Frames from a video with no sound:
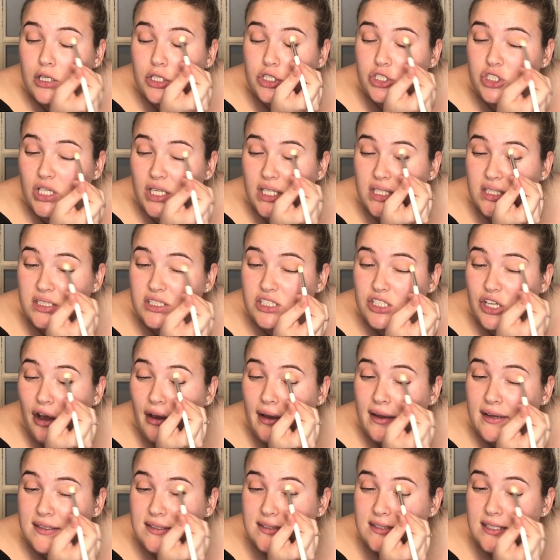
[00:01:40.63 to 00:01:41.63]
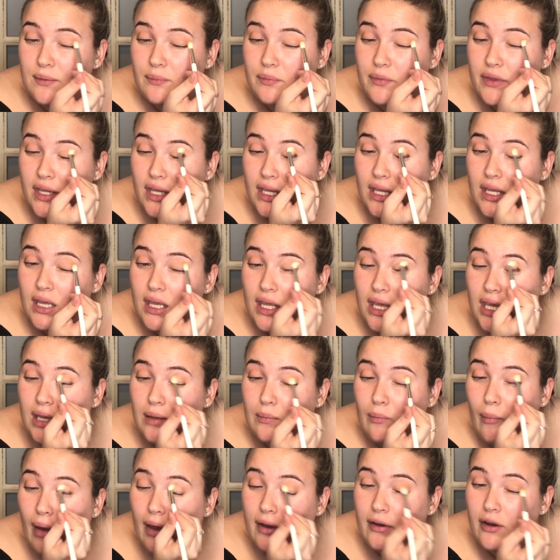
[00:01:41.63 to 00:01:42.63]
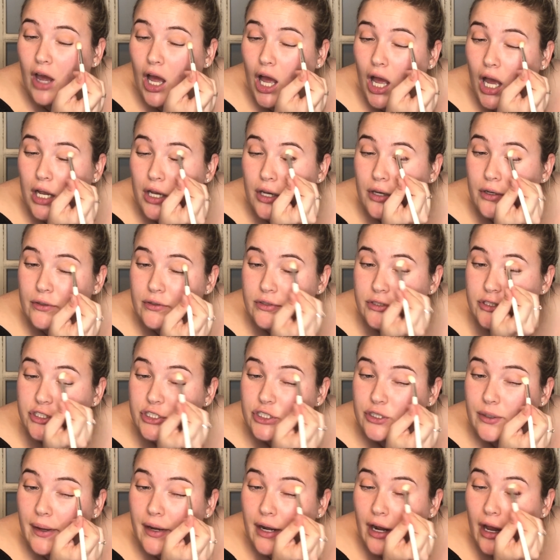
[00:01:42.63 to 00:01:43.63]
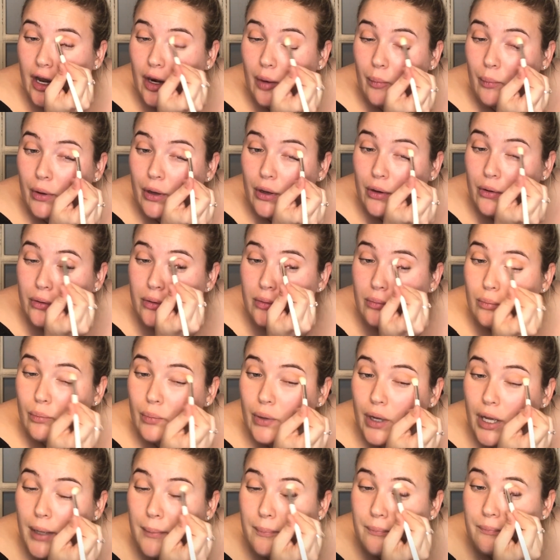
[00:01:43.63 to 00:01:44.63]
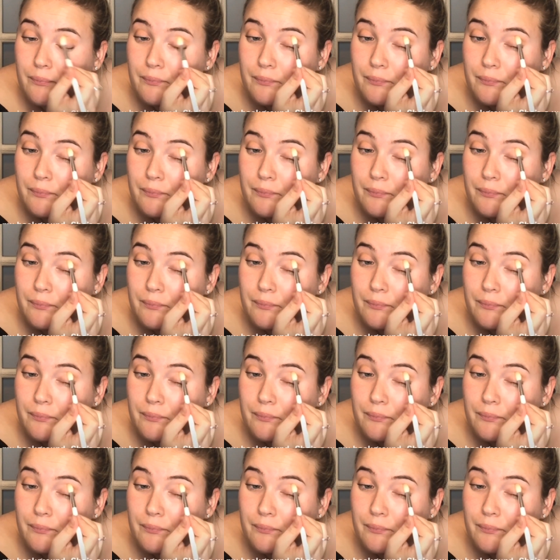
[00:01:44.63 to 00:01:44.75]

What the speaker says: chainsawing something and my dog who's chewing on a bone, but